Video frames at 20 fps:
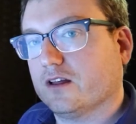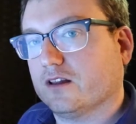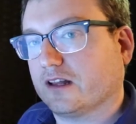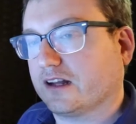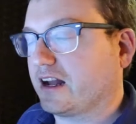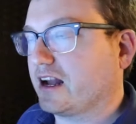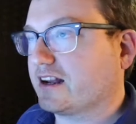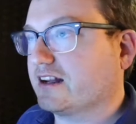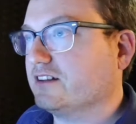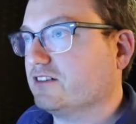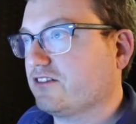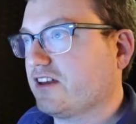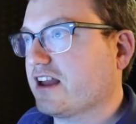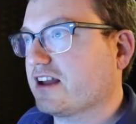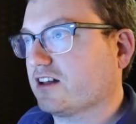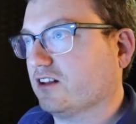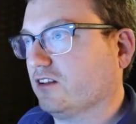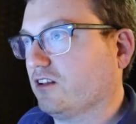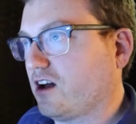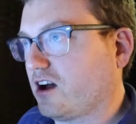Like, I can
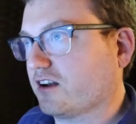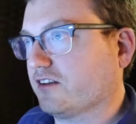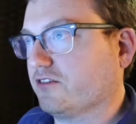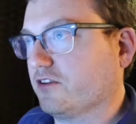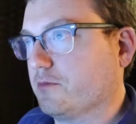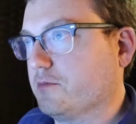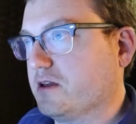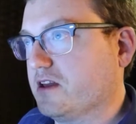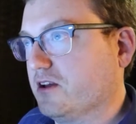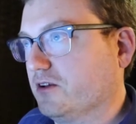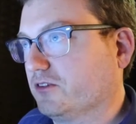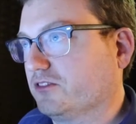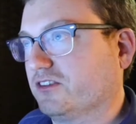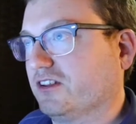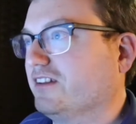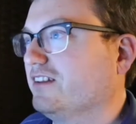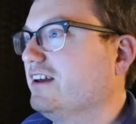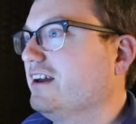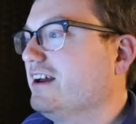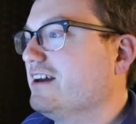take a lot of abuse,
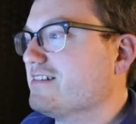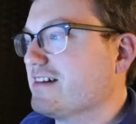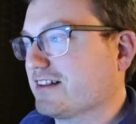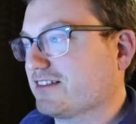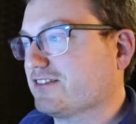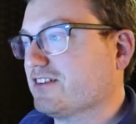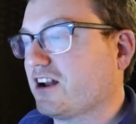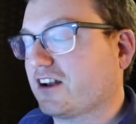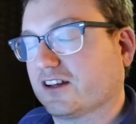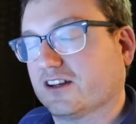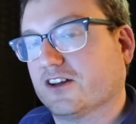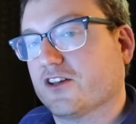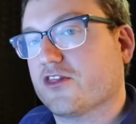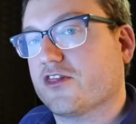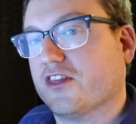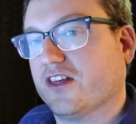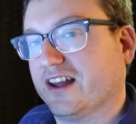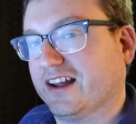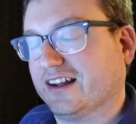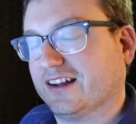and that's not a
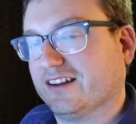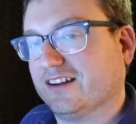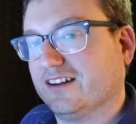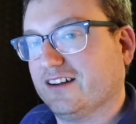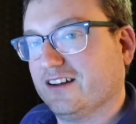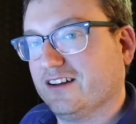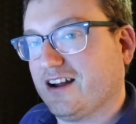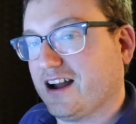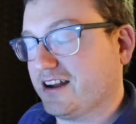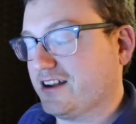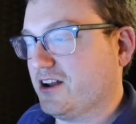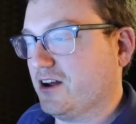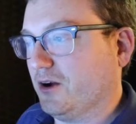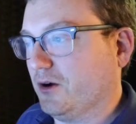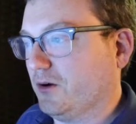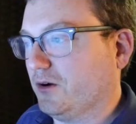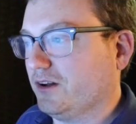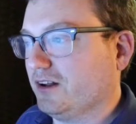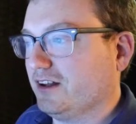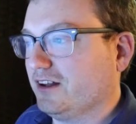good thing. I know.